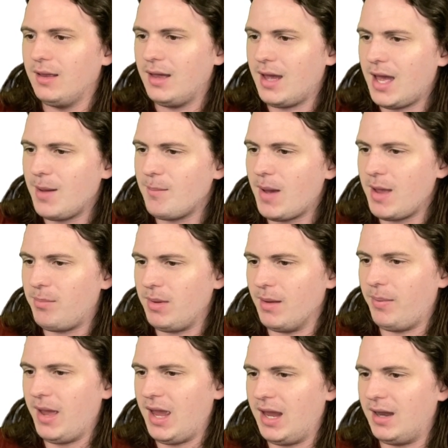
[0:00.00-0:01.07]
That might be a
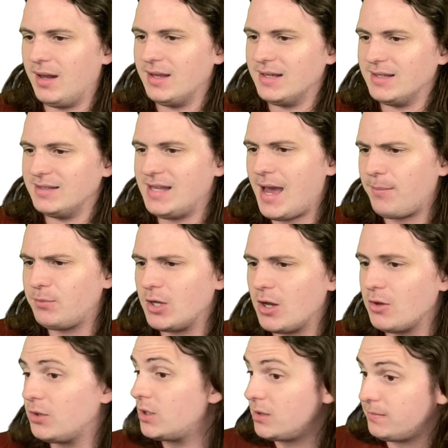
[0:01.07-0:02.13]
pain.
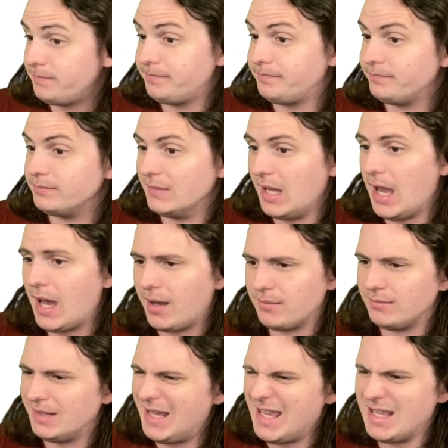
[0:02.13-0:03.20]
Zapdos, yeah,
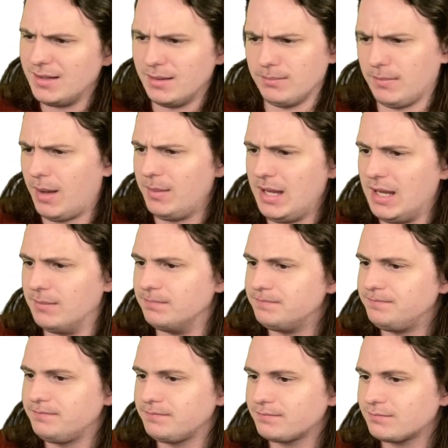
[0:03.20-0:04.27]
eat. I mean,
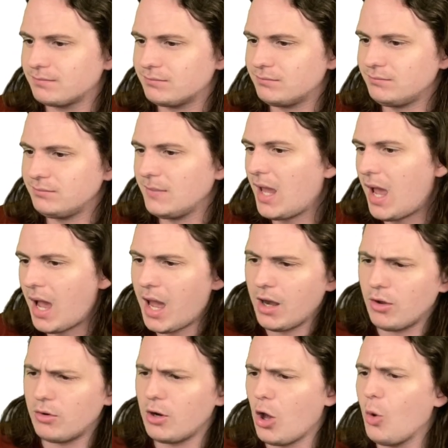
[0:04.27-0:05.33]
I
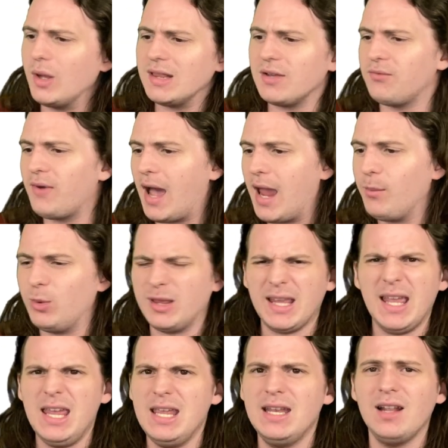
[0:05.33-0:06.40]
don't know what the vibe with
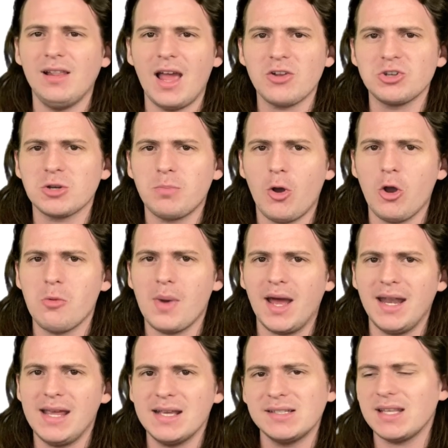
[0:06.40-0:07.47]
eating electric Pokemon
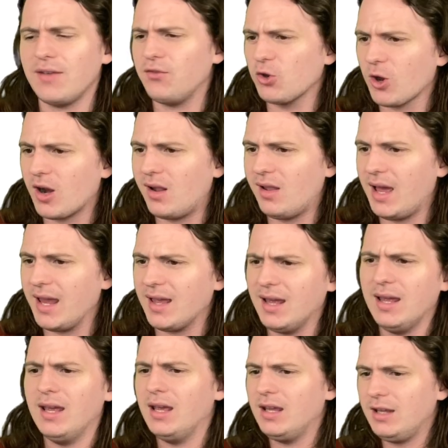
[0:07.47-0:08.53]
is. If you're gonna like,
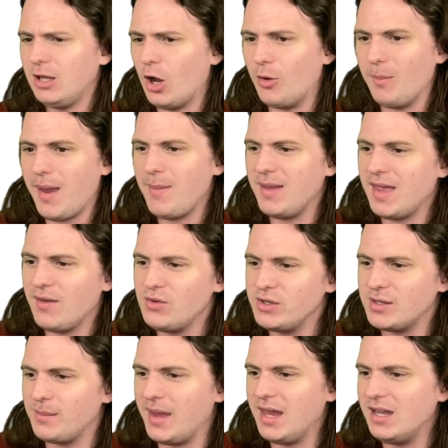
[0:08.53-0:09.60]
you know, maybe give you
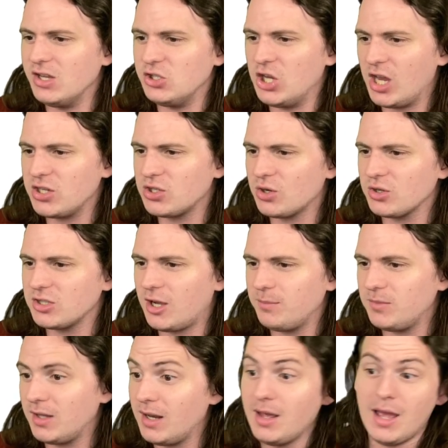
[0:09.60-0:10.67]
some indigestion or
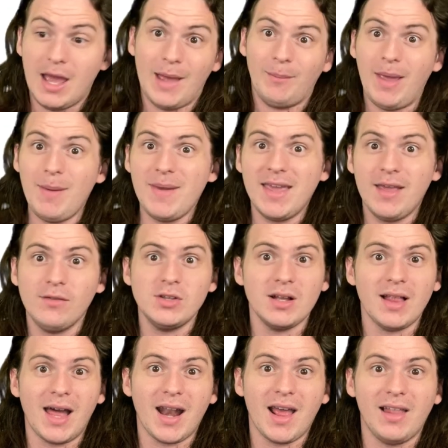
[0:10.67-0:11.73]
something. Maybe it gives you a
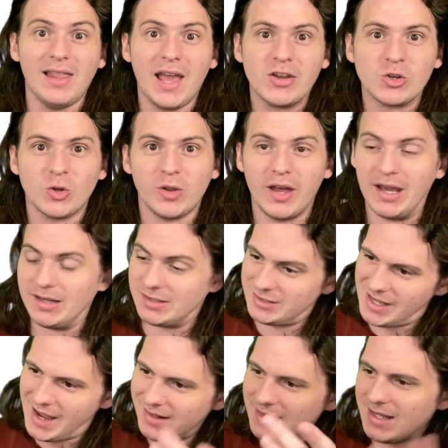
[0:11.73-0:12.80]
lot of electrolytes.
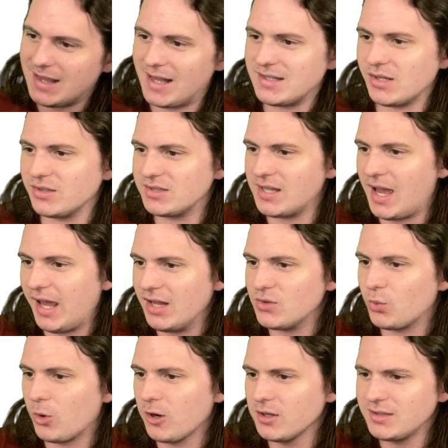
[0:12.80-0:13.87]
I think that's how science
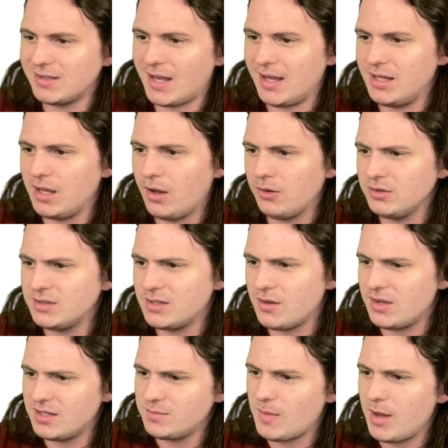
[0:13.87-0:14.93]
works, you know, so
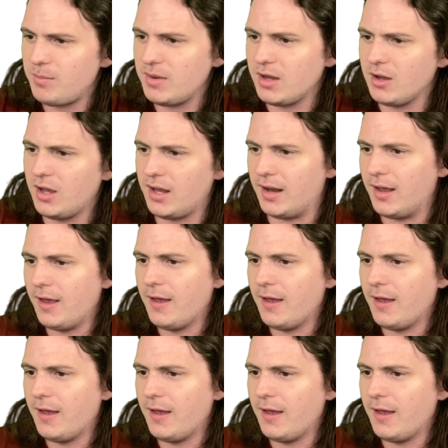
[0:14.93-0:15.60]
this might be good.